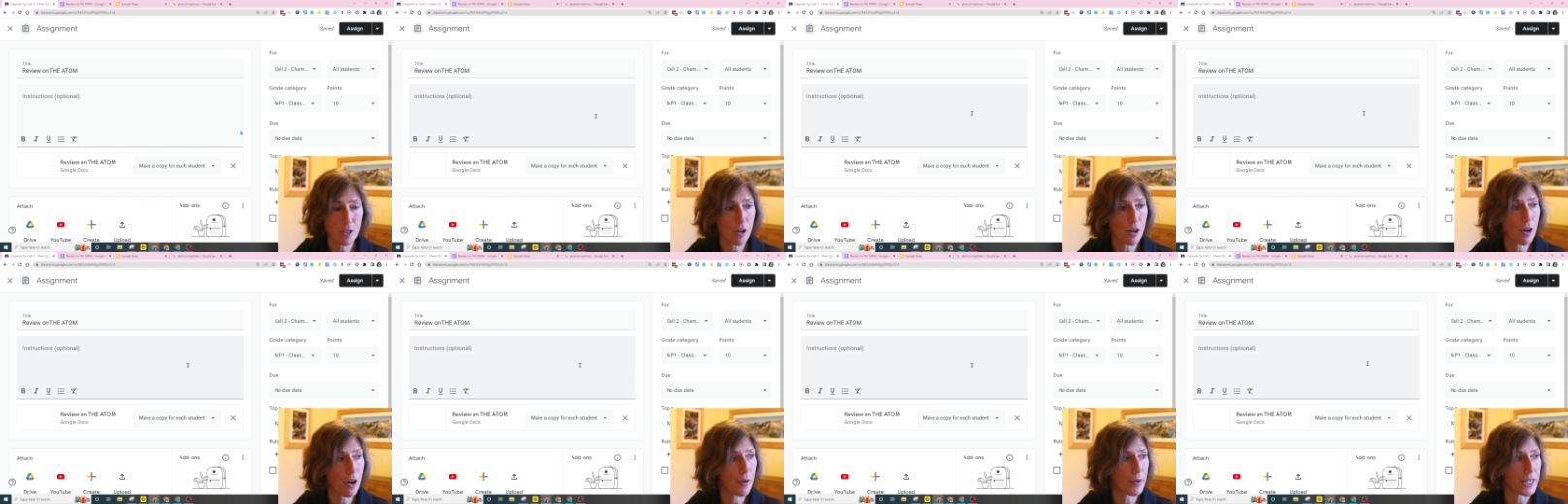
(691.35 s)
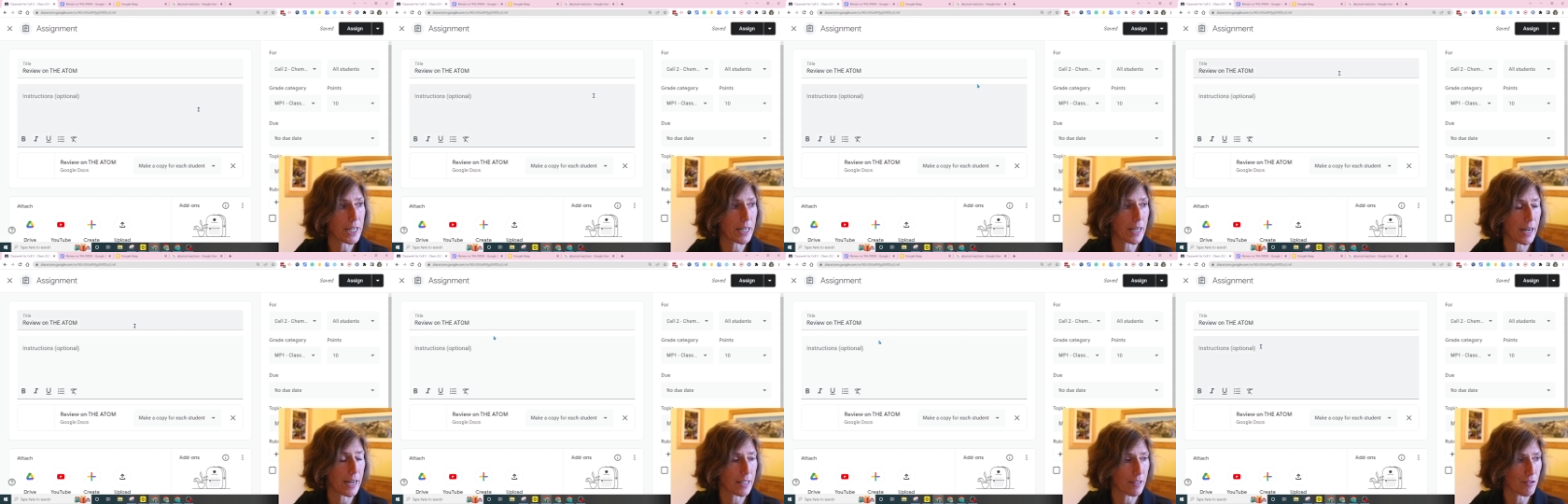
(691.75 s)
I already
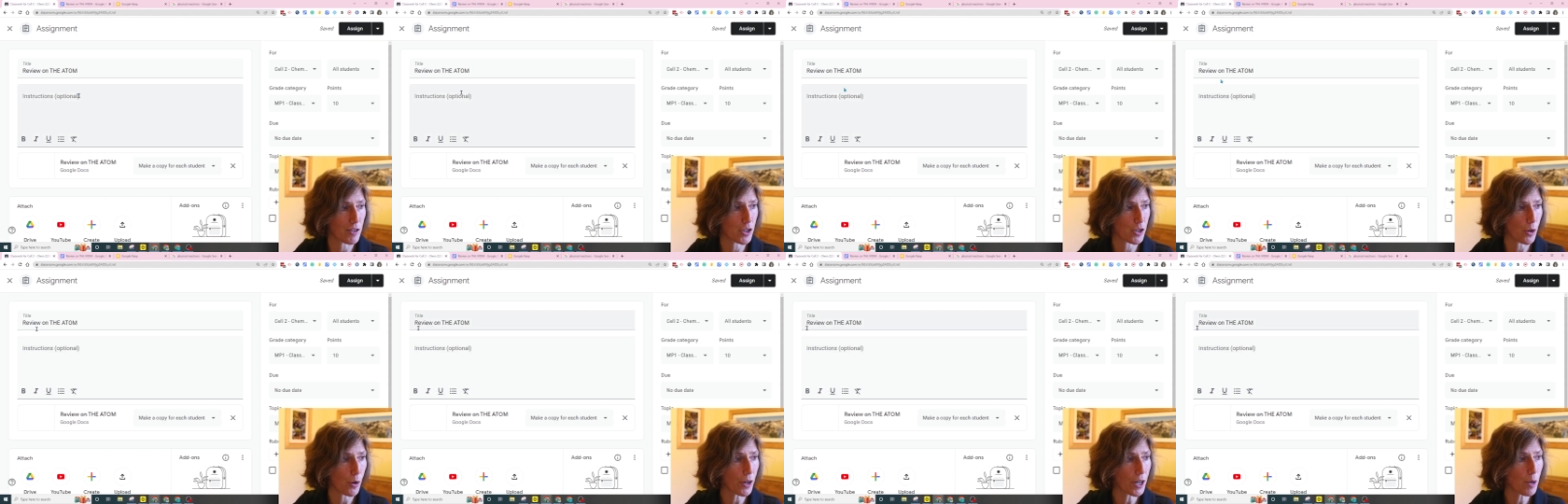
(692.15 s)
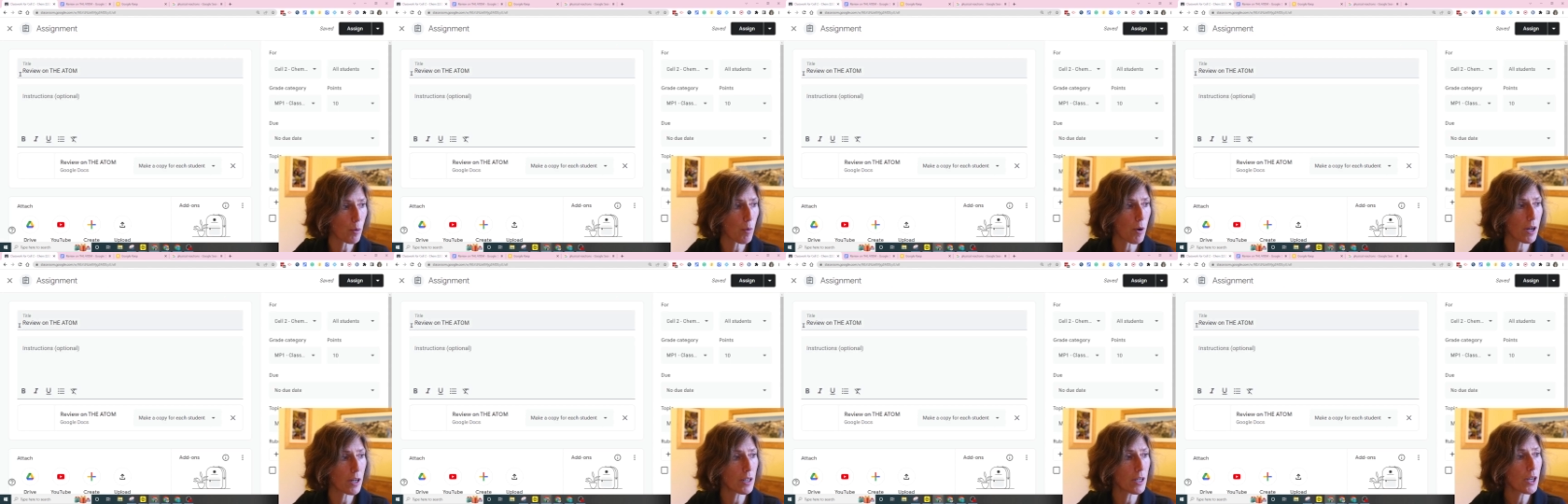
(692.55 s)
kind of started
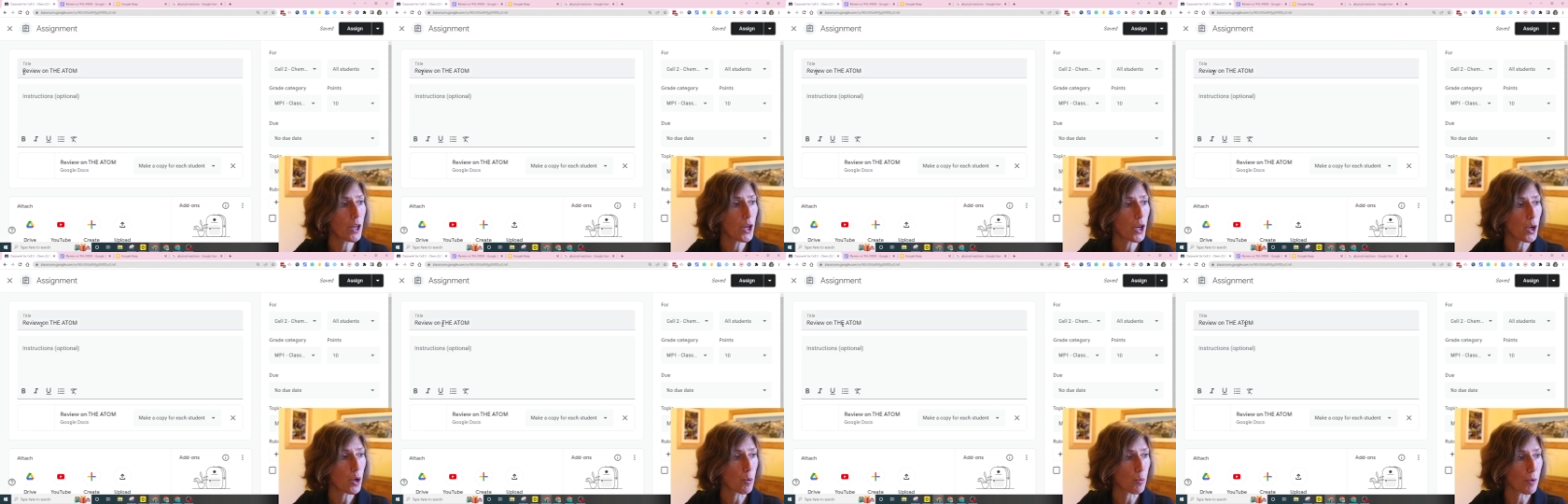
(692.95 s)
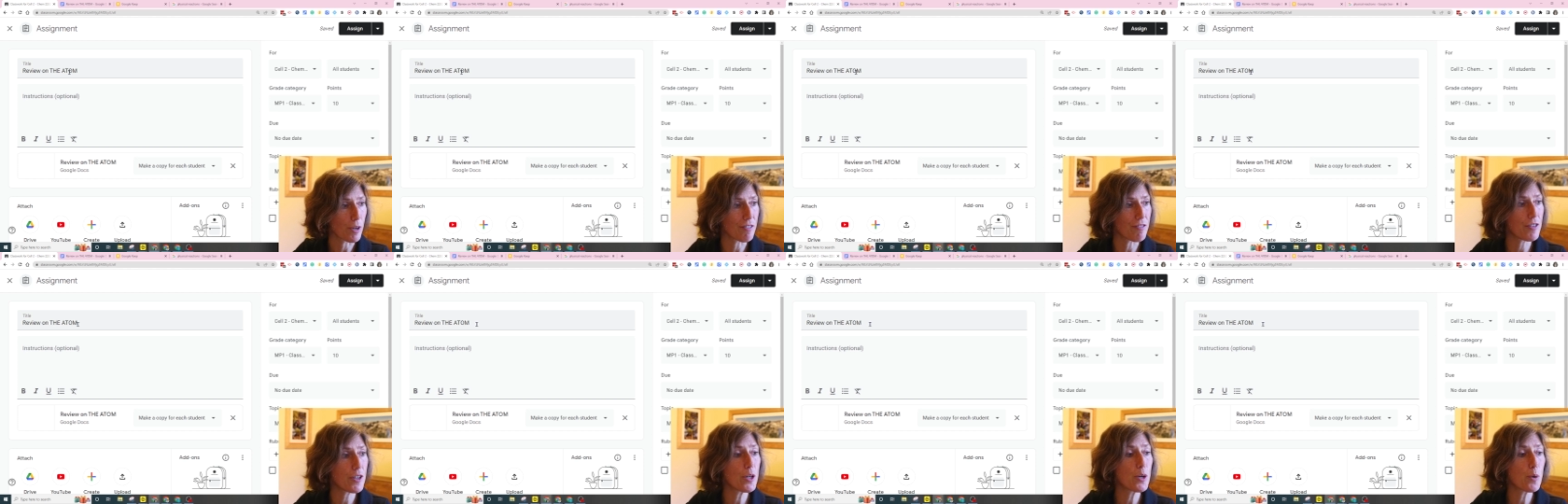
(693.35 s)
one,
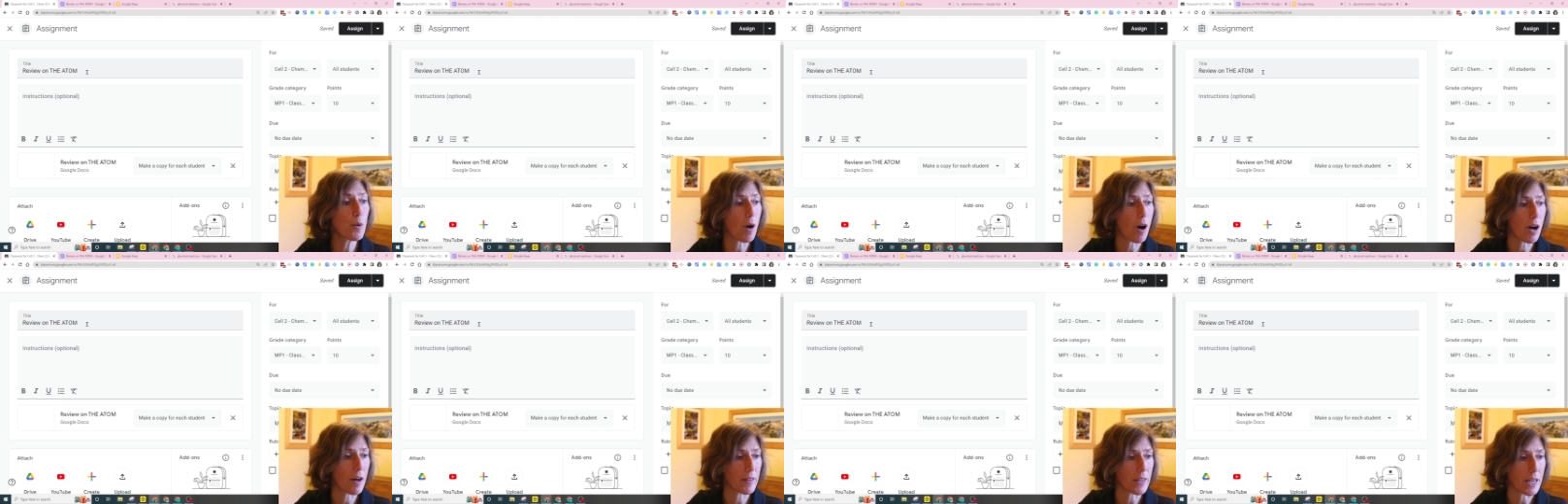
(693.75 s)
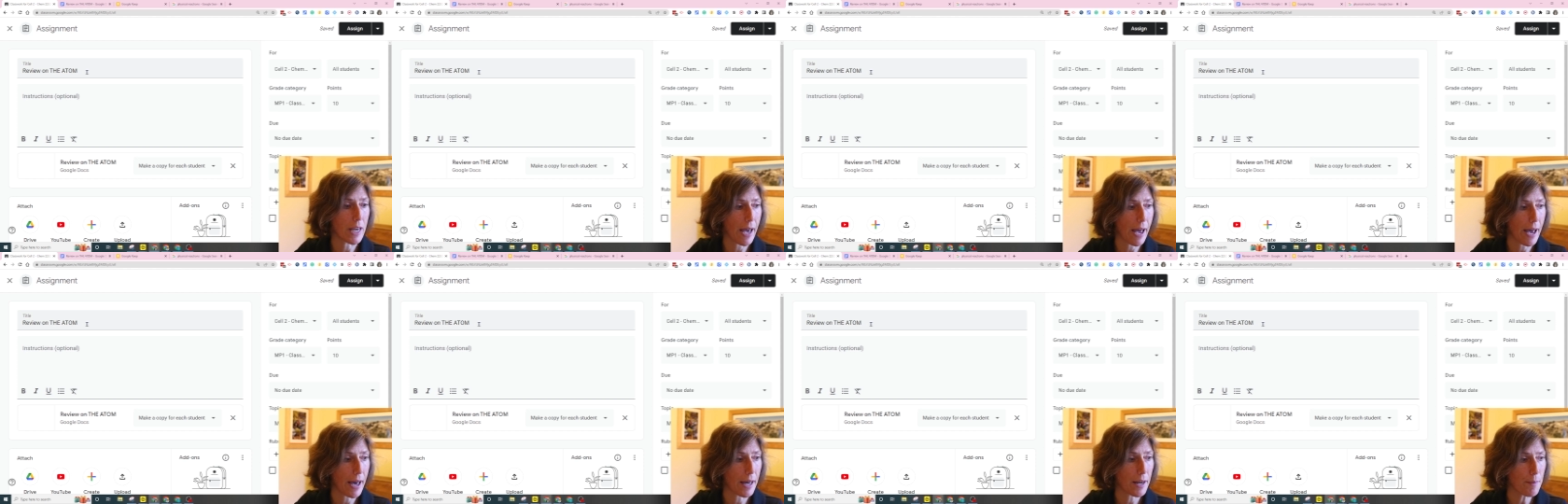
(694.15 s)
review on the
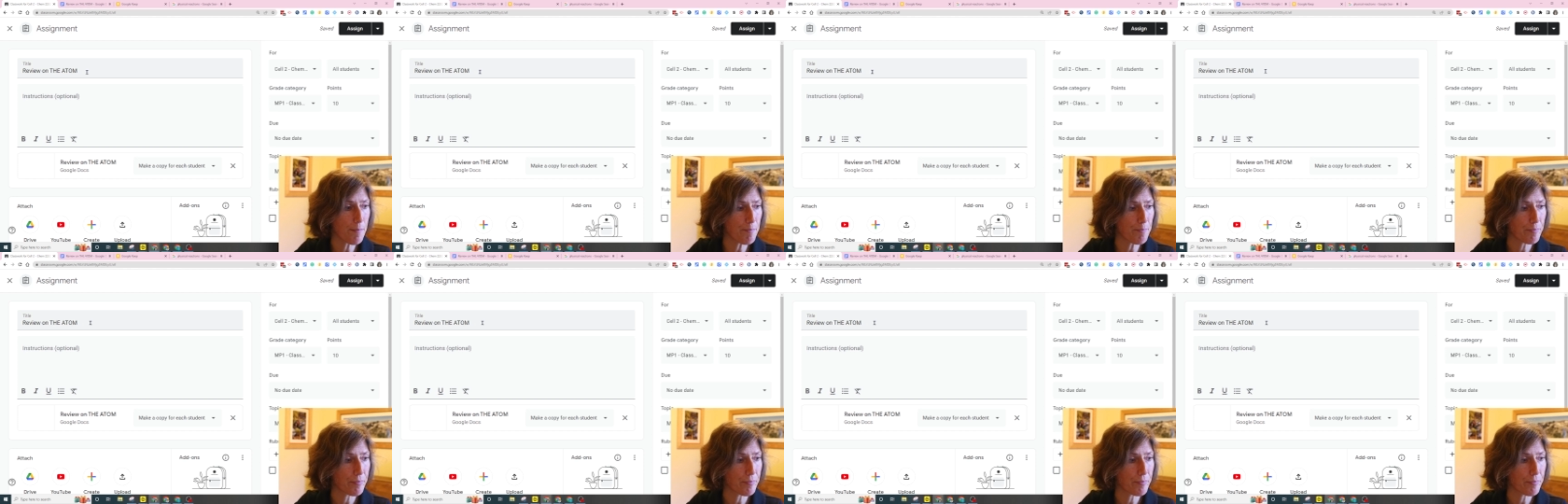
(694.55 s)
atom.